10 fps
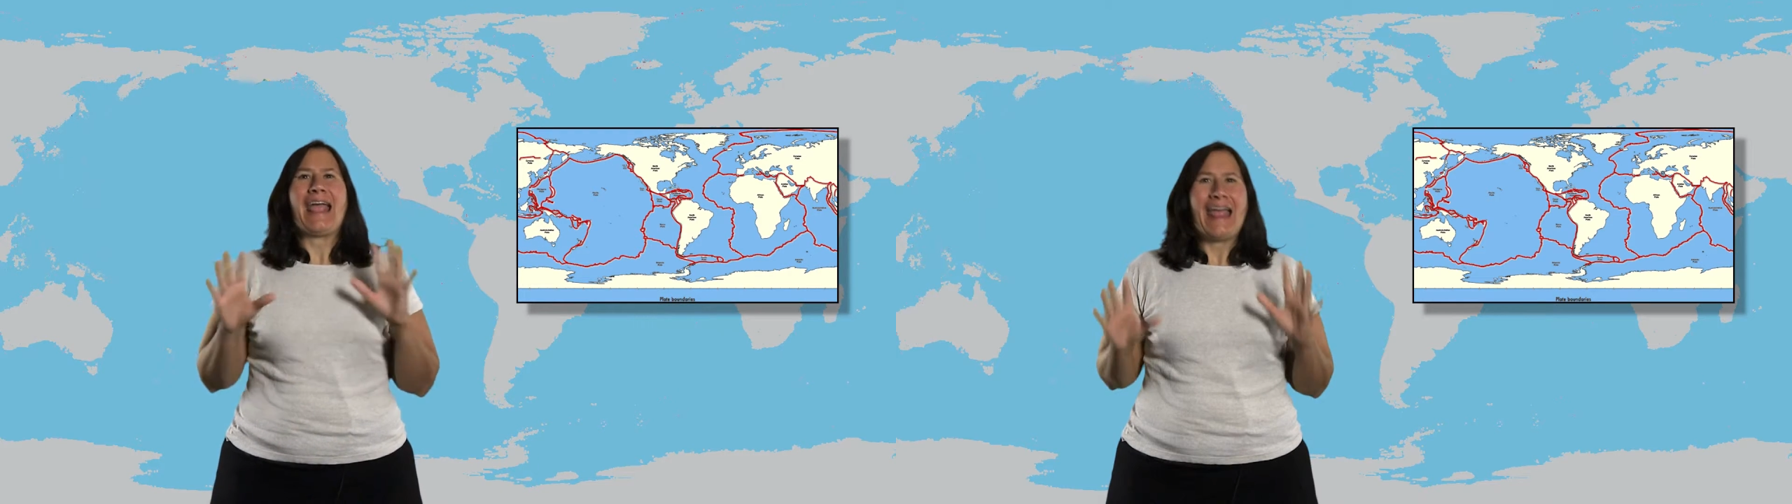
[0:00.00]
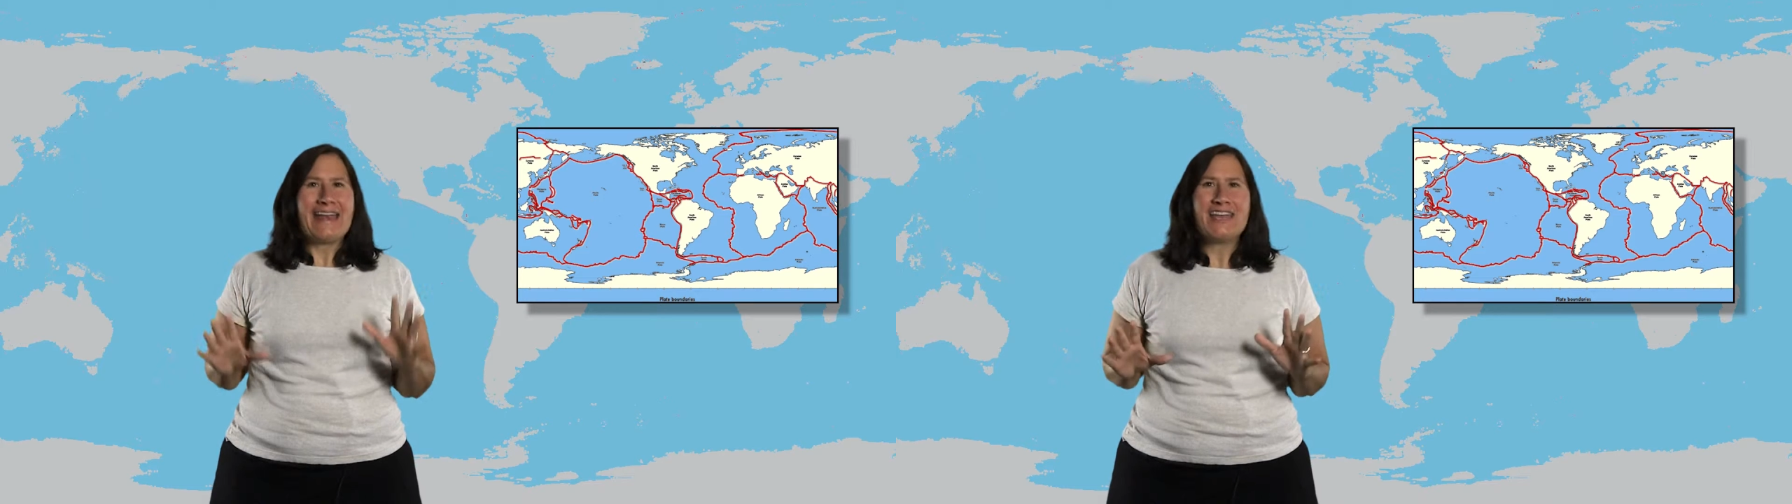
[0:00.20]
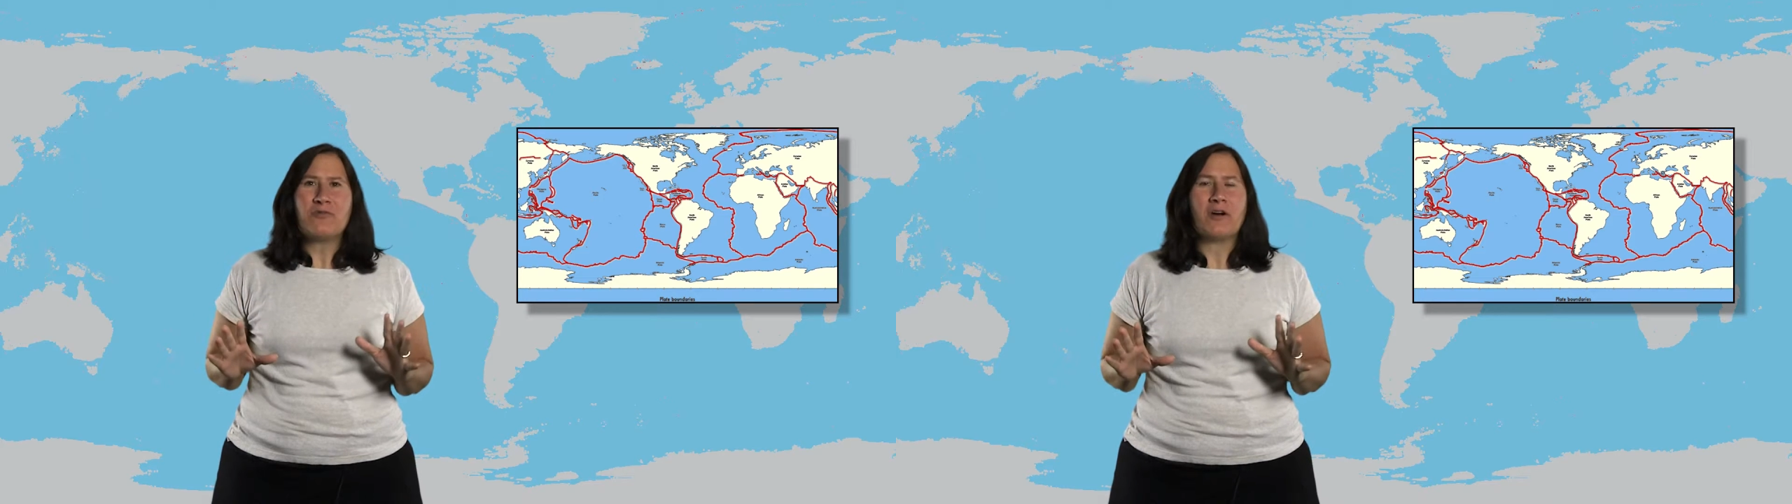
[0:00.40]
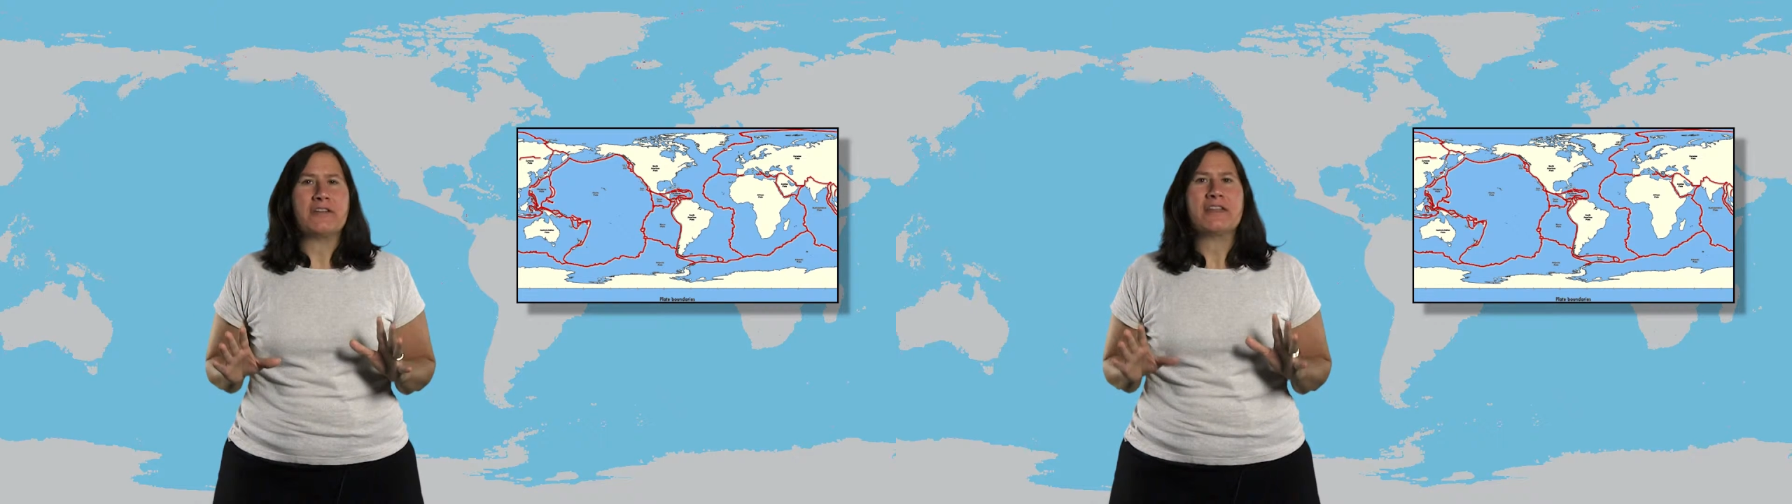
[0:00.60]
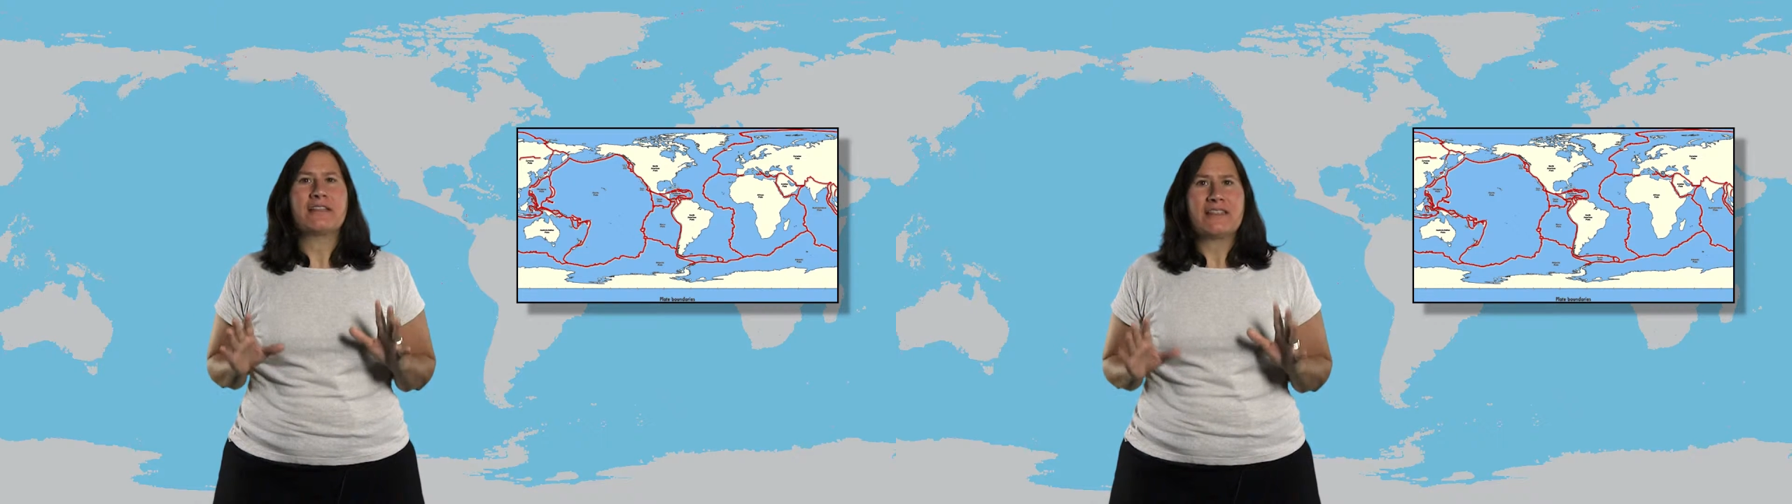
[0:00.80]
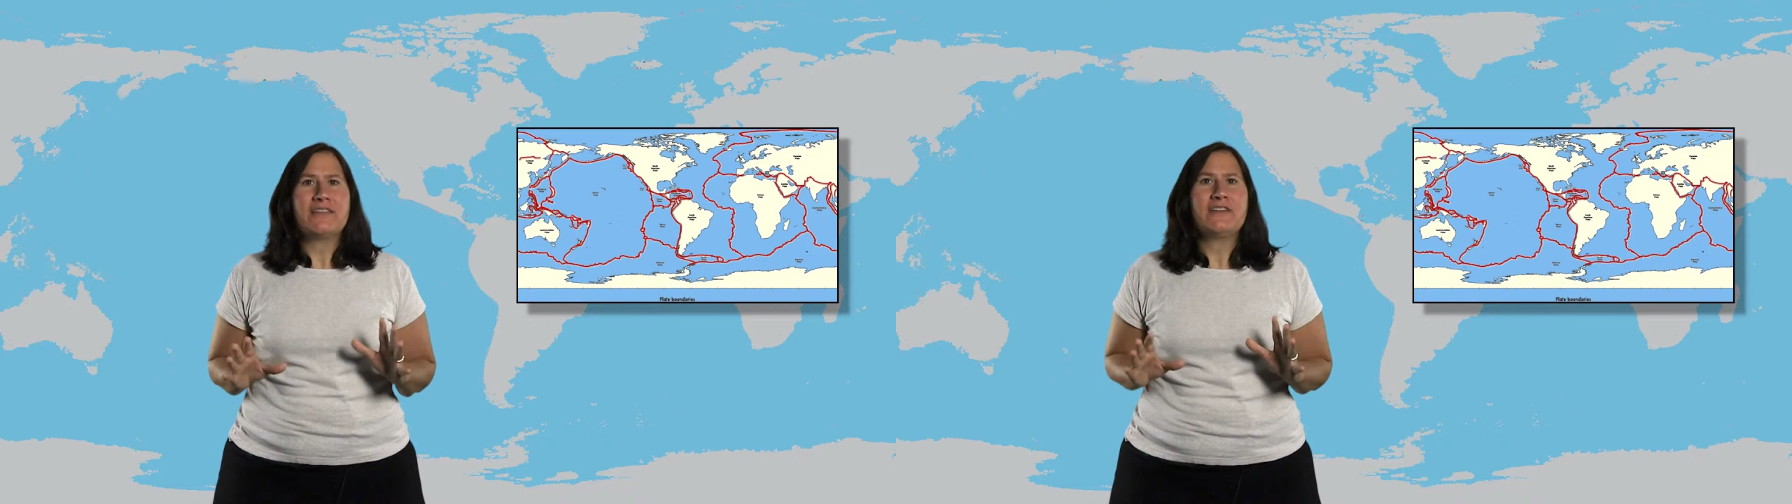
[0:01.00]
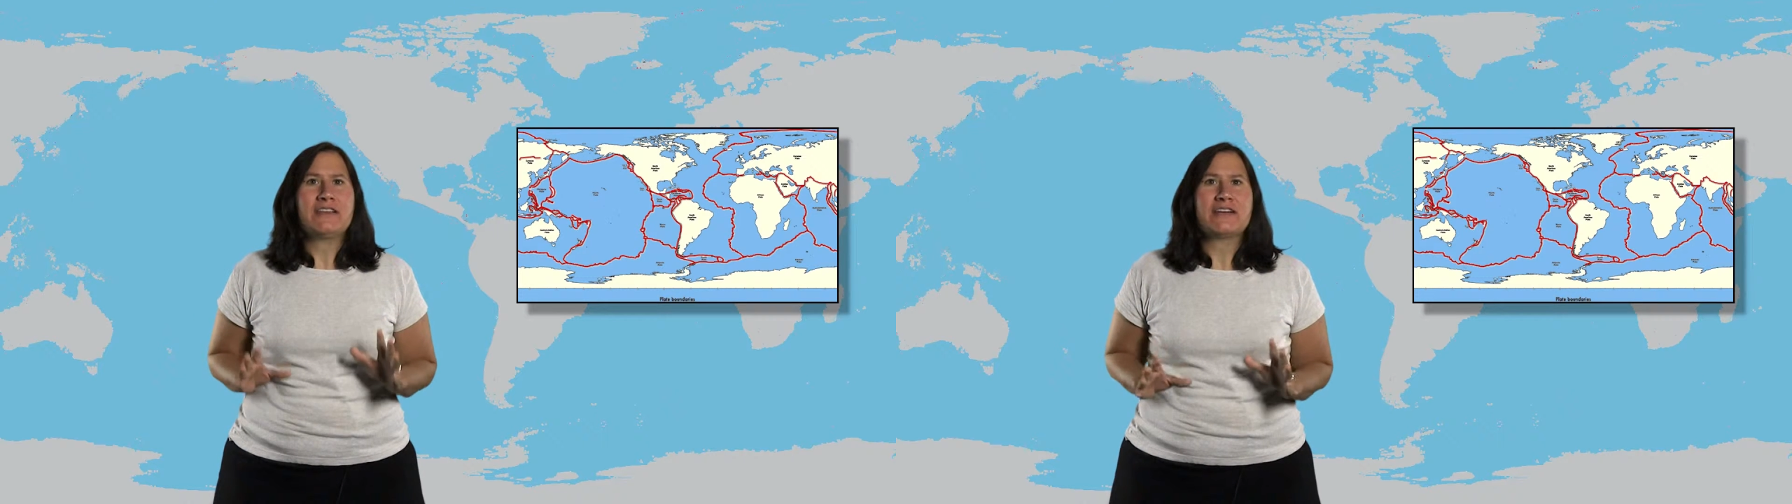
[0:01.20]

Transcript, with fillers: anyone living